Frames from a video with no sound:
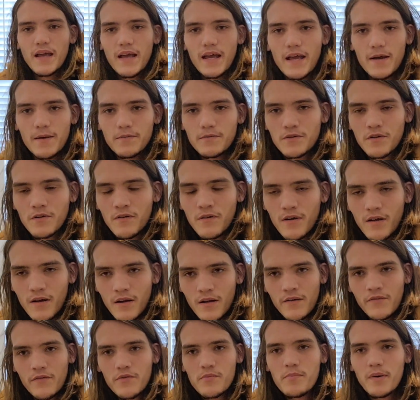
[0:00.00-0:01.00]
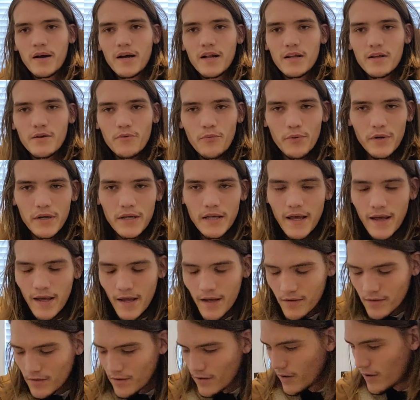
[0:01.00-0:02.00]
Hey, what's going on, everybody?
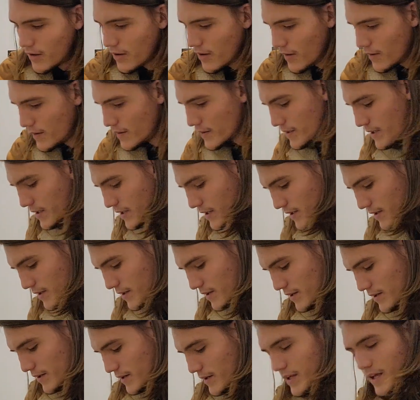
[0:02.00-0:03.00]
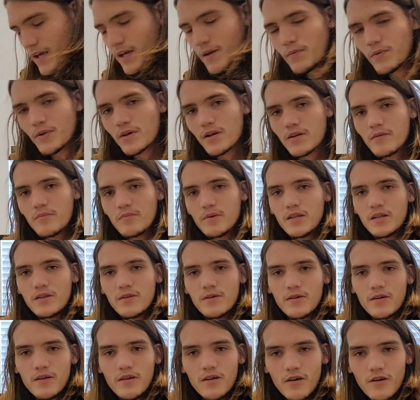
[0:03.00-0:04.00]
Reactaholic here. Today we're going to be
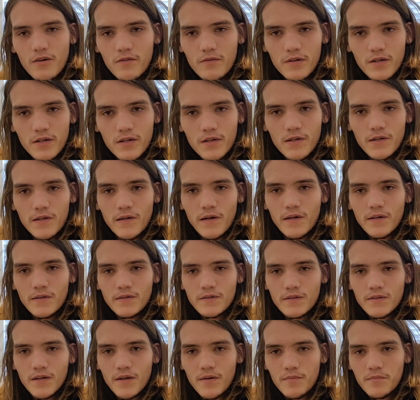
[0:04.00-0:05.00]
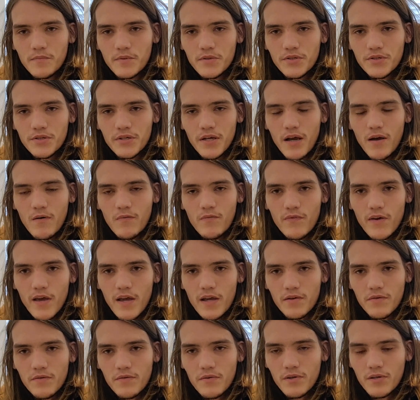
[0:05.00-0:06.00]
looking over some Shout
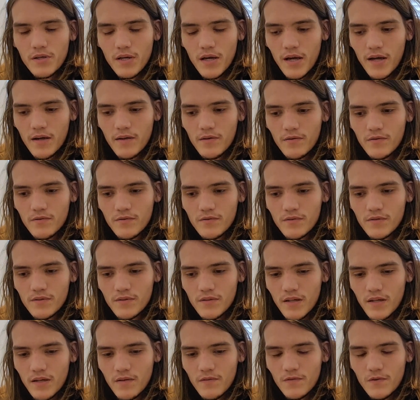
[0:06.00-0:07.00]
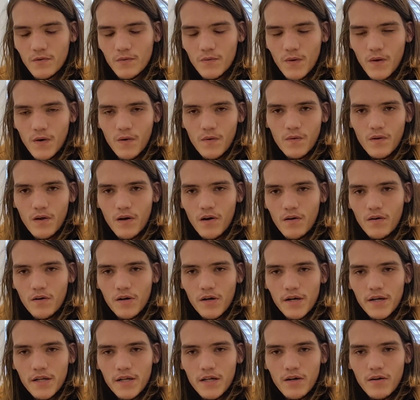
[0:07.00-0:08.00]
Factory titles that if you don't
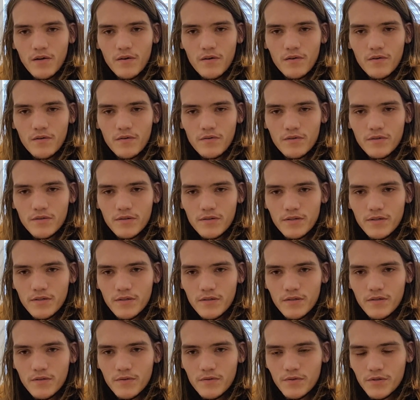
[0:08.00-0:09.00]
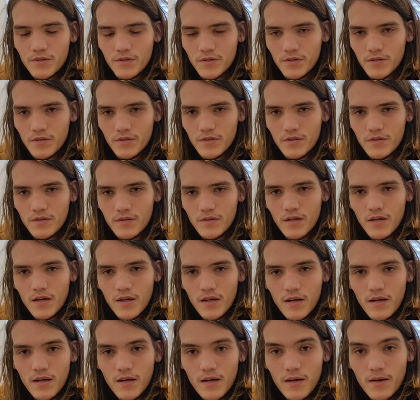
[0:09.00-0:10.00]
already own, you should
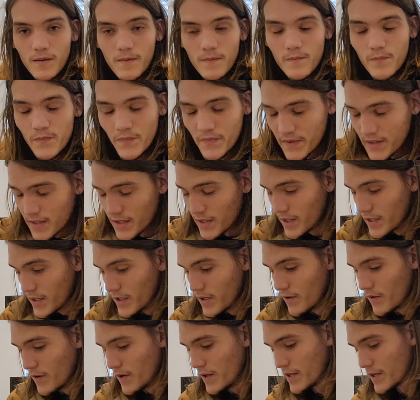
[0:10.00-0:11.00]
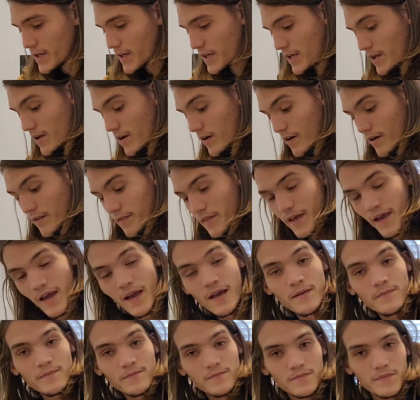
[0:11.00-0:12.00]
go ahead and get on
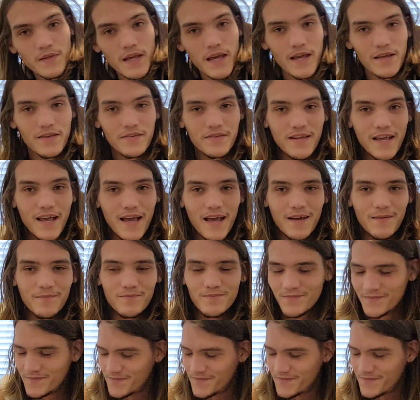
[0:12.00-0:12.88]
that ASAP.